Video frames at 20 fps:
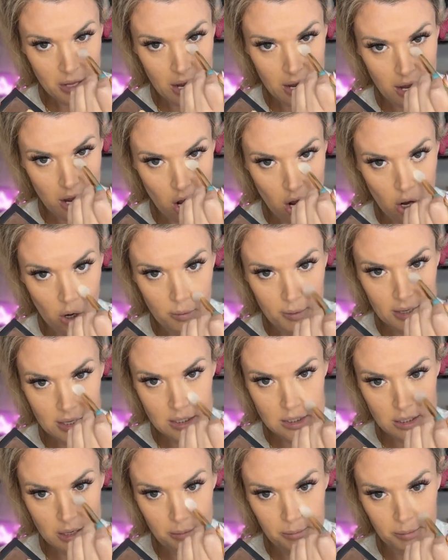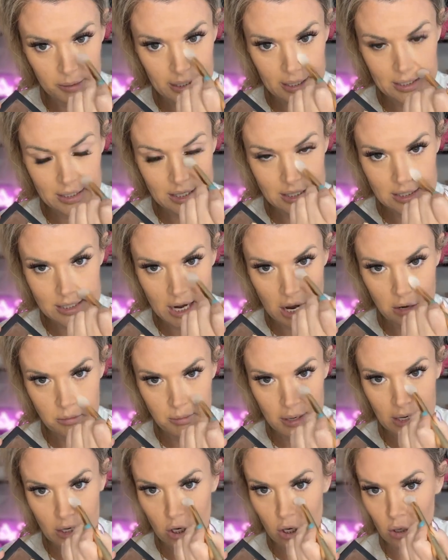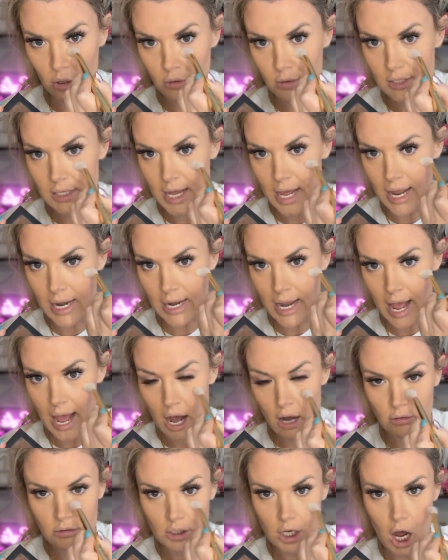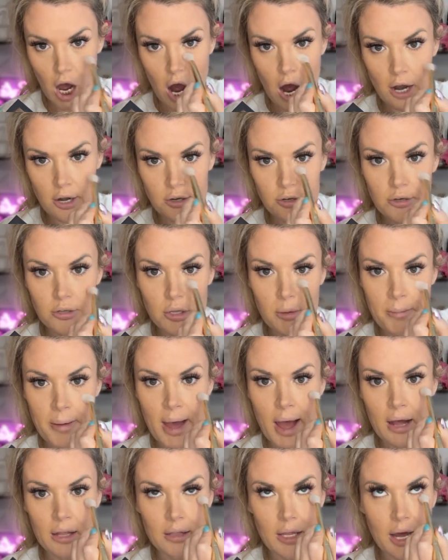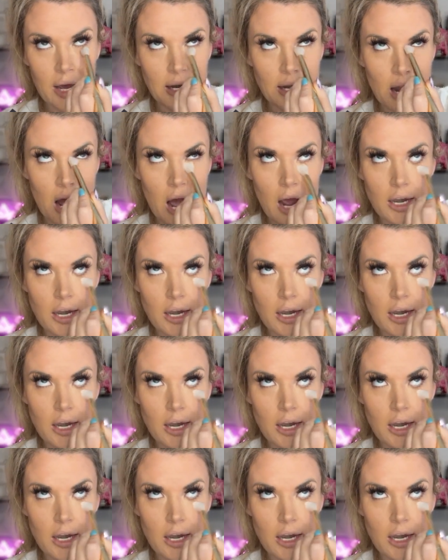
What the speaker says: I always blend down my nose and out under the bag line.